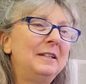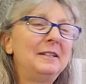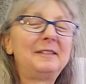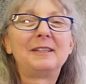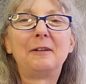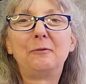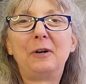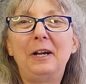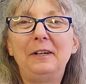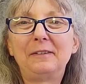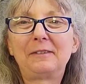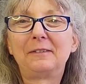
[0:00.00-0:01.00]

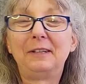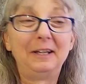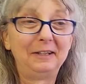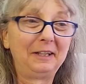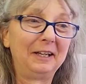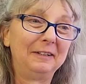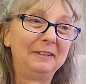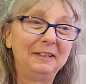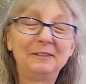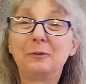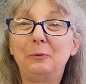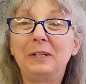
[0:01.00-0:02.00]
Sunrise. And again,
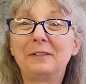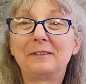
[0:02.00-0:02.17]
it's a red